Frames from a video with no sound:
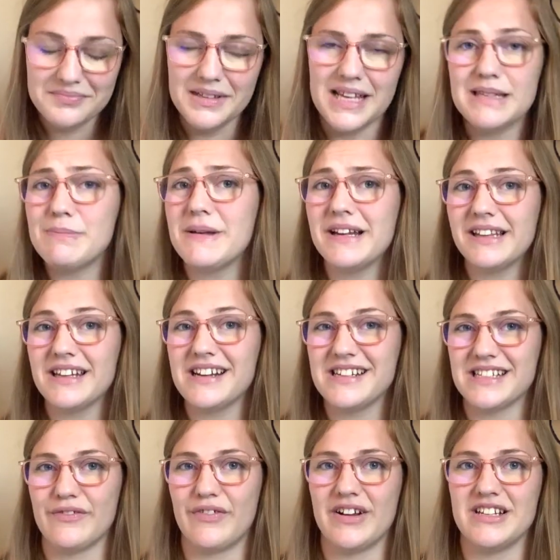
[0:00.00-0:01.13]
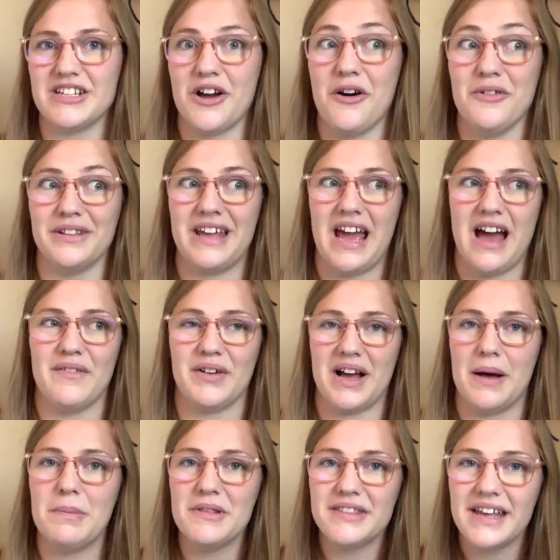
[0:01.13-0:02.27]
it's been a little different to only have a
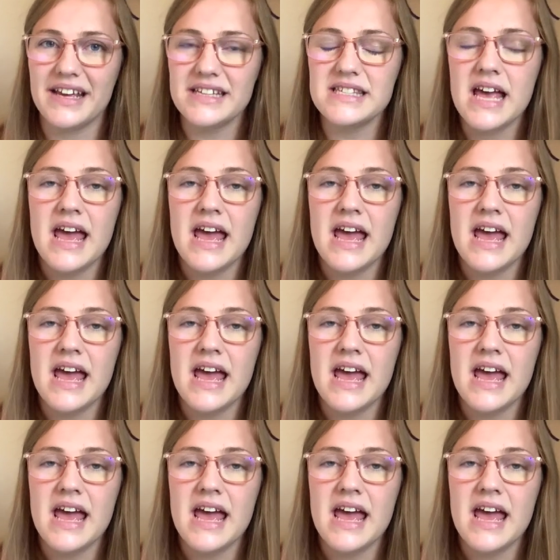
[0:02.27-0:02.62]
couple things,